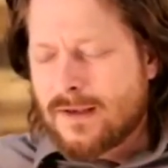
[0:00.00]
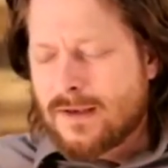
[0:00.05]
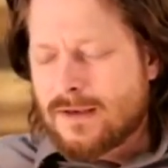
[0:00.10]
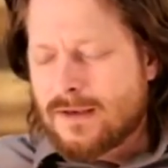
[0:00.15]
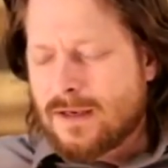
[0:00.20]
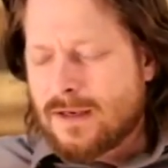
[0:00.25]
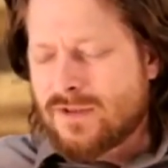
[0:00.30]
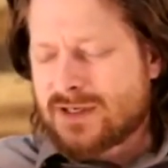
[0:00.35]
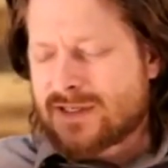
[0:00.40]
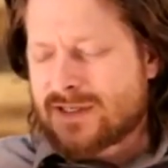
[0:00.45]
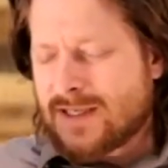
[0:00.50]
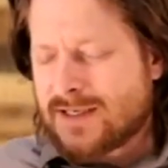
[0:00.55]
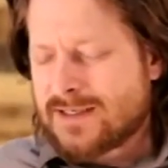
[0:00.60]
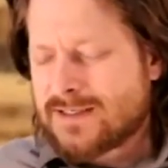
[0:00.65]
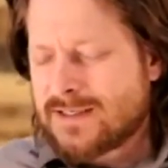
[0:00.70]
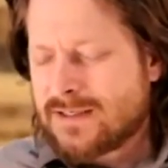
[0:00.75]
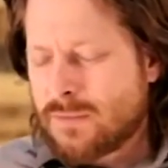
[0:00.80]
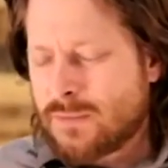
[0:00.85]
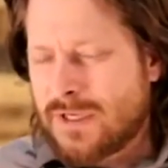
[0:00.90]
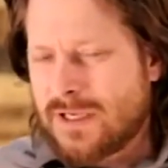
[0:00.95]
Now, this
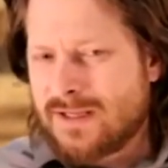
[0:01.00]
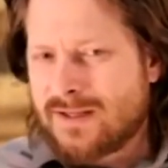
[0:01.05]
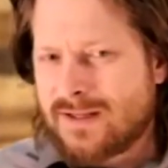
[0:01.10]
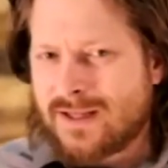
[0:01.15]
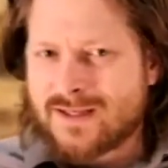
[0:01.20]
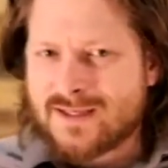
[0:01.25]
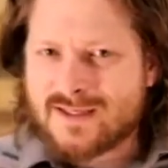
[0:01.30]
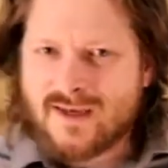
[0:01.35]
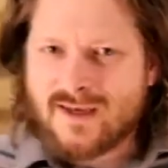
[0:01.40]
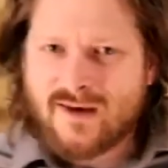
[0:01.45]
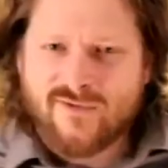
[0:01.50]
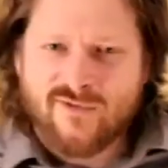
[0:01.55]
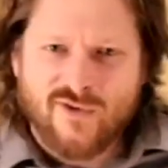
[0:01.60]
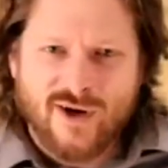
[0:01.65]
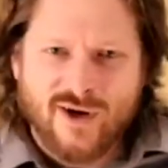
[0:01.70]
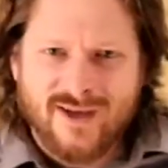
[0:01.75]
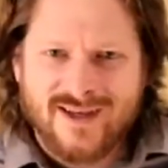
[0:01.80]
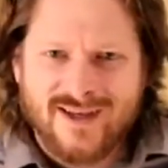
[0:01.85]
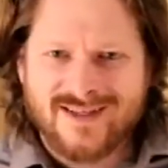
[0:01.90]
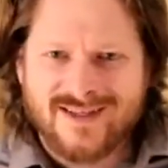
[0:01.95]
doesn't mean that
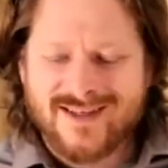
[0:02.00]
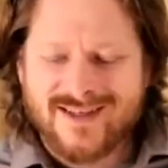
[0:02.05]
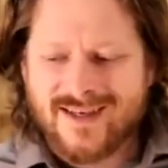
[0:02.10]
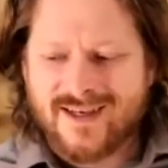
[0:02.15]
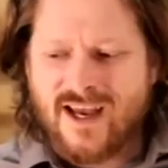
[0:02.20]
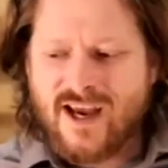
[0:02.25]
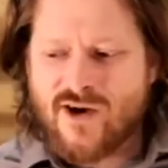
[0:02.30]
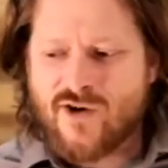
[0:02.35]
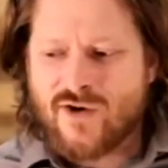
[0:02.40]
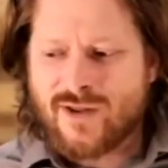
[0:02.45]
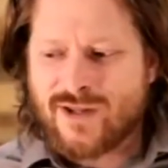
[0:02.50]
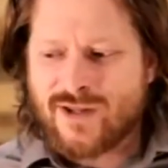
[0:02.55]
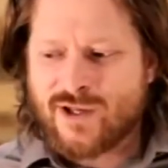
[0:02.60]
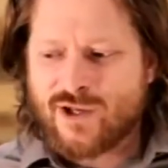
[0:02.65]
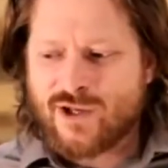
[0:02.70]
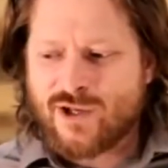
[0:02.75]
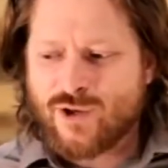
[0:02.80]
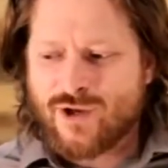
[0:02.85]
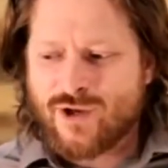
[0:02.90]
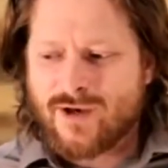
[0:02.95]
suffering is inherently
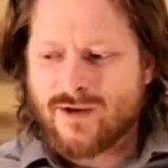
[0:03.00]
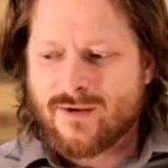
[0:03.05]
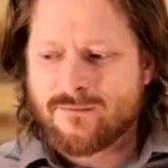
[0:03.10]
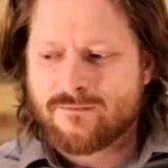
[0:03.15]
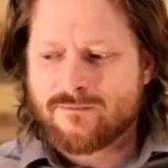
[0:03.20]
good.